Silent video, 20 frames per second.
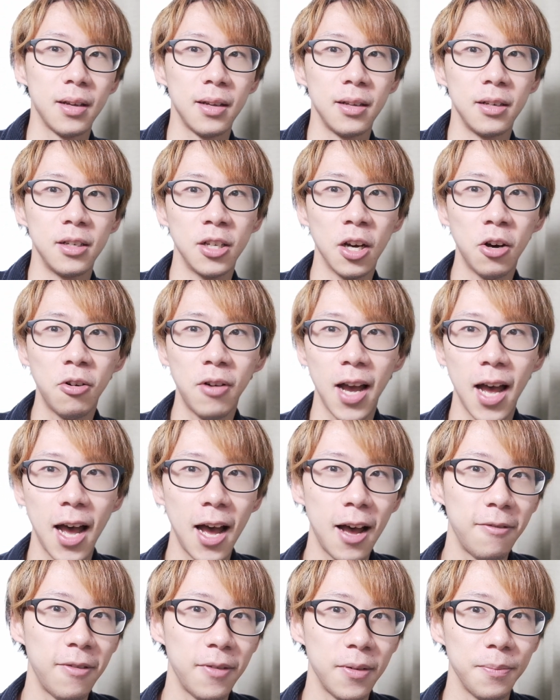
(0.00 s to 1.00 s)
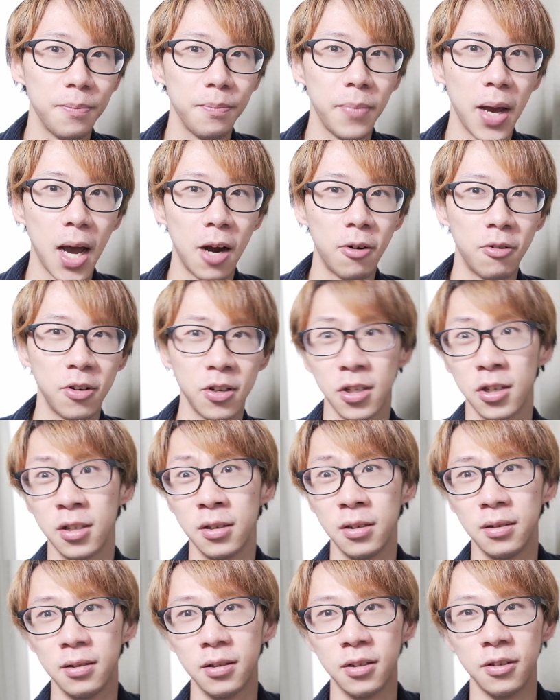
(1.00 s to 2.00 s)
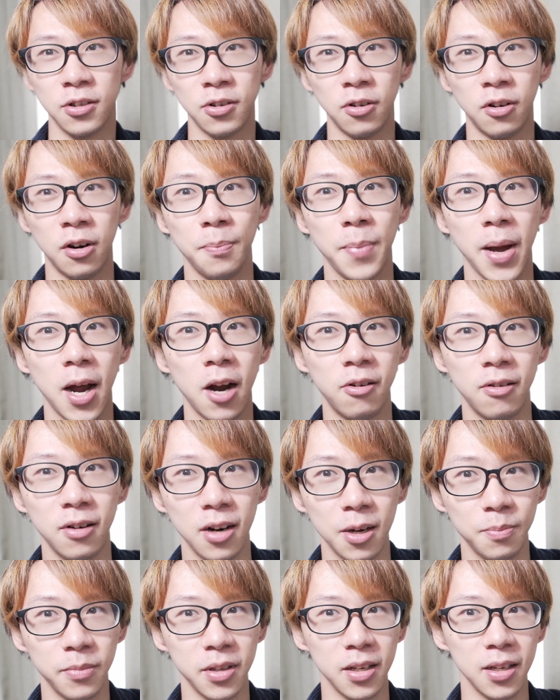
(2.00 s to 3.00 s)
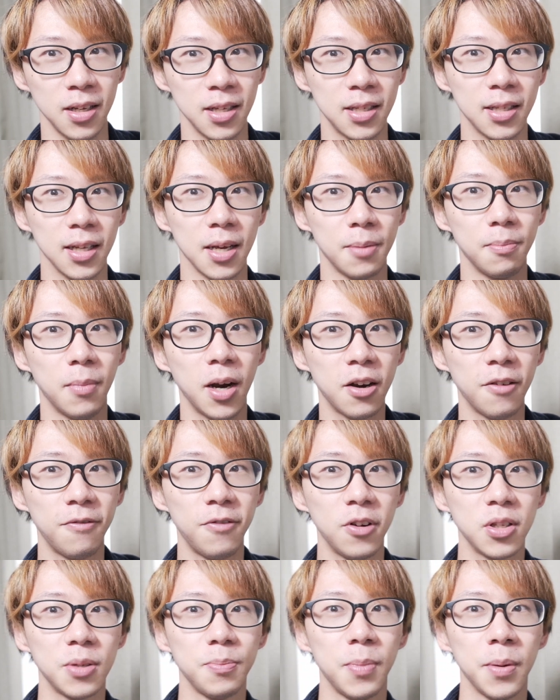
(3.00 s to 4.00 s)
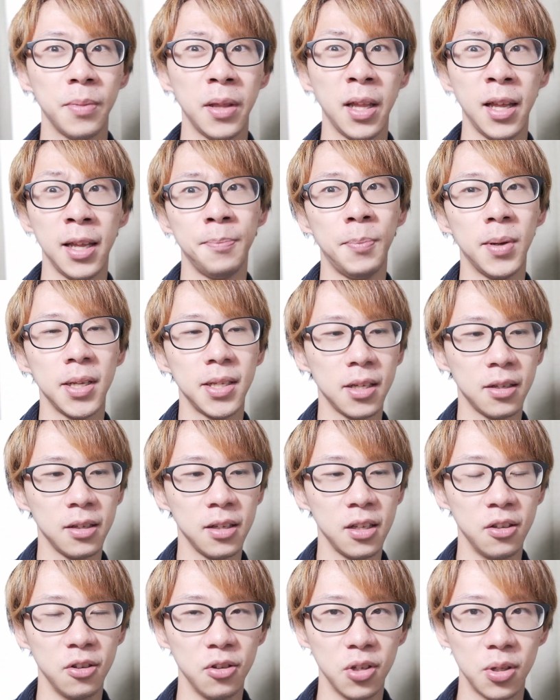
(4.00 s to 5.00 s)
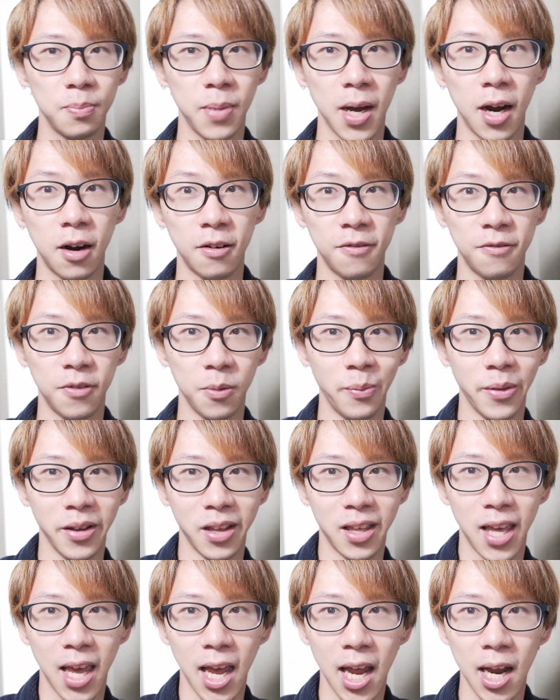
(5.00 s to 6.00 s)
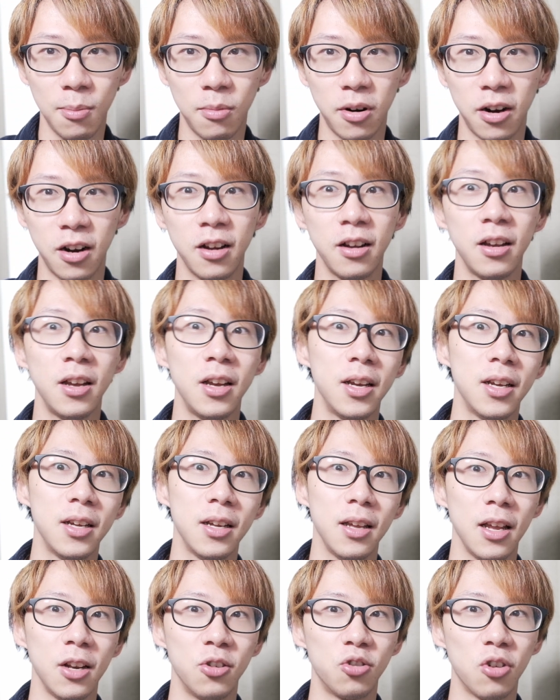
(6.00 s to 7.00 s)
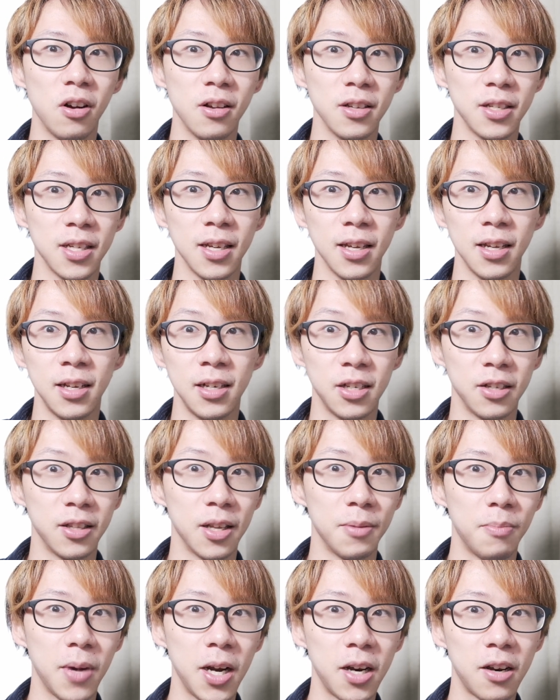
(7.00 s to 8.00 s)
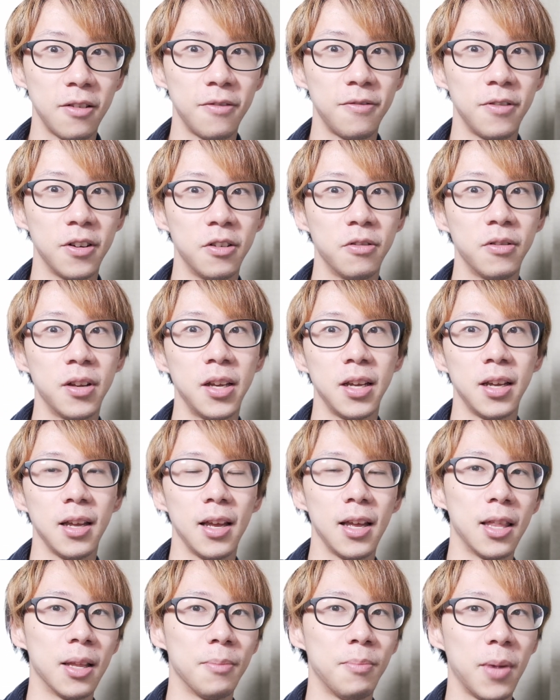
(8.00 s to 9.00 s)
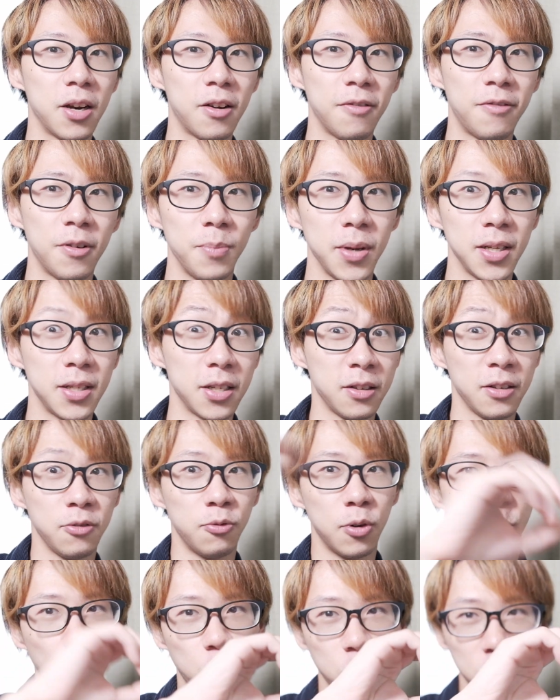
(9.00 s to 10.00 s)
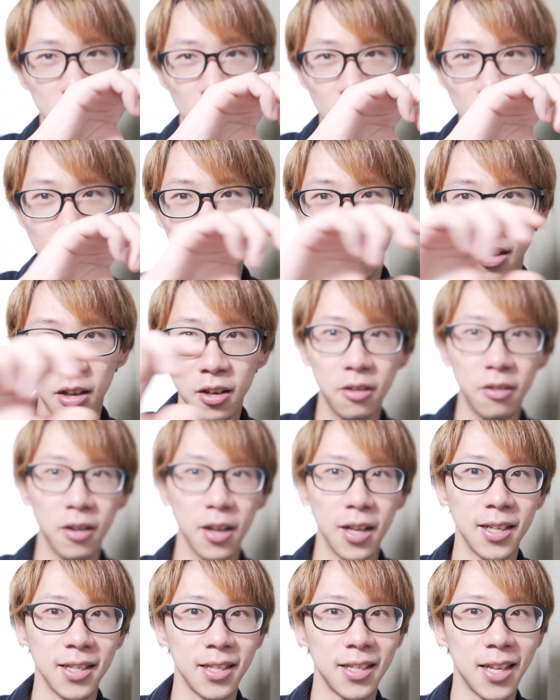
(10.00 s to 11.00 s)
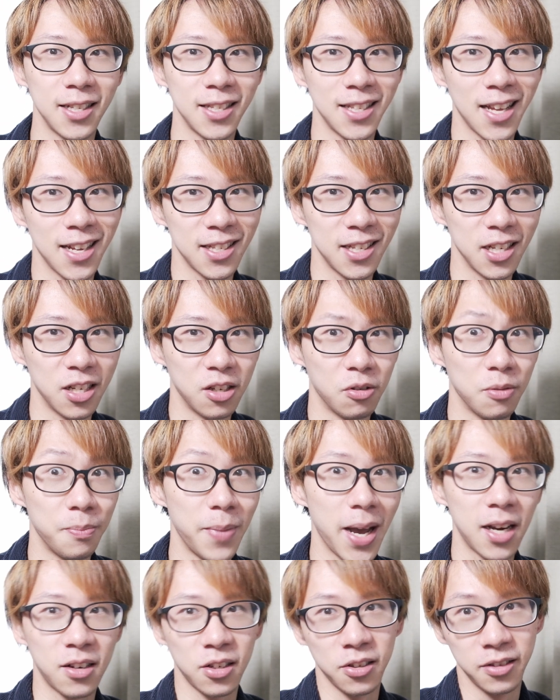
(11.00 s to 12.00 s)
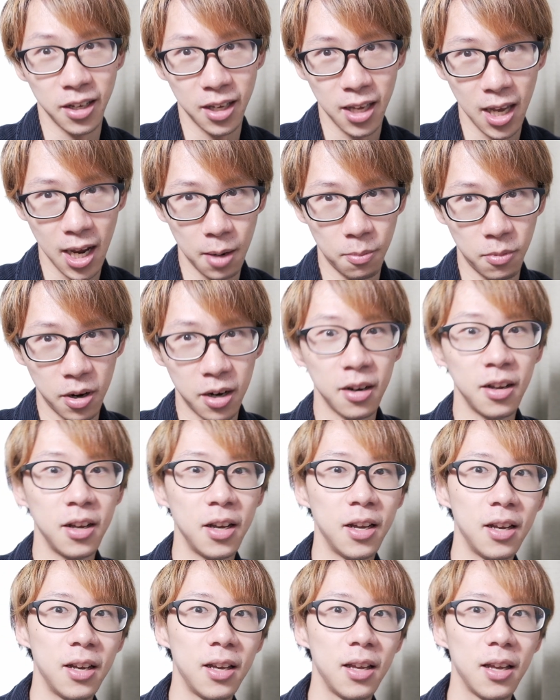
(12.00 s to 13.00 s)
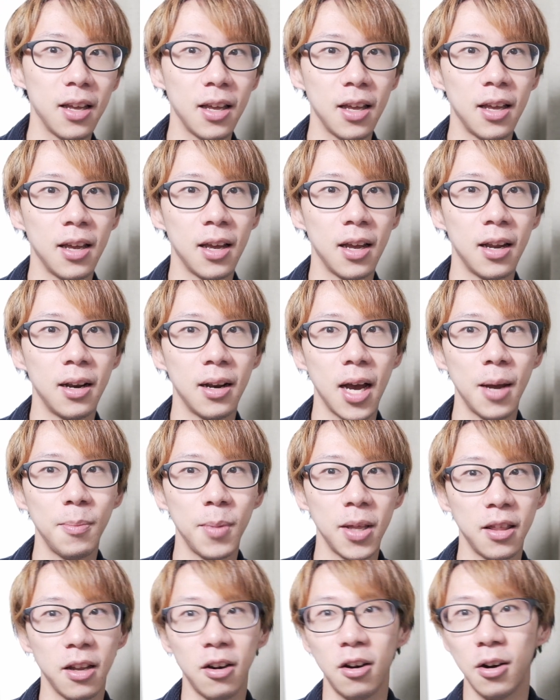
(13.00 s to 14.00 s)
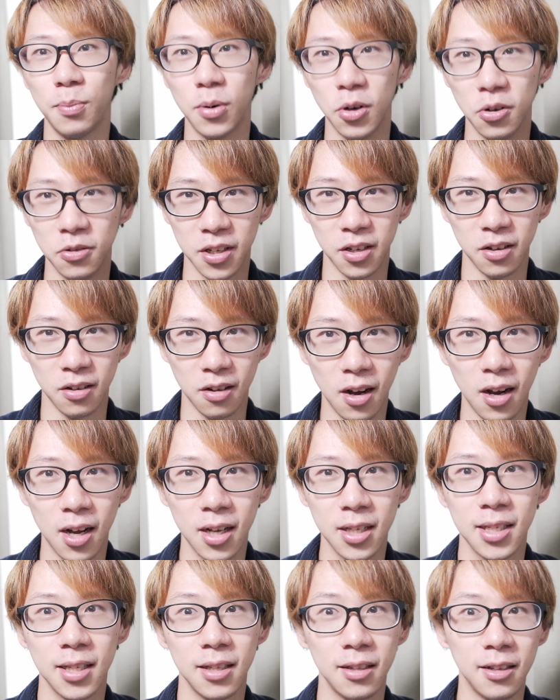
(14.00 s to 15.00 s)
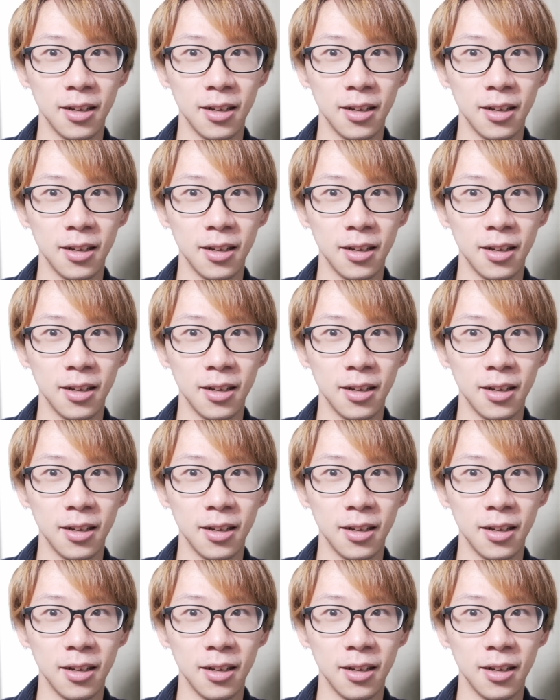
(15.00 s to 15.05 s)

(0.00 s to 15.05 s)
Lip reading: Don't have power to sort of power up these like microphones, but they basically use power from the camera and draws it into the microphone, and the microphone basically records the audio and sends that signal back to the camera. And I mean, there are pros and cons.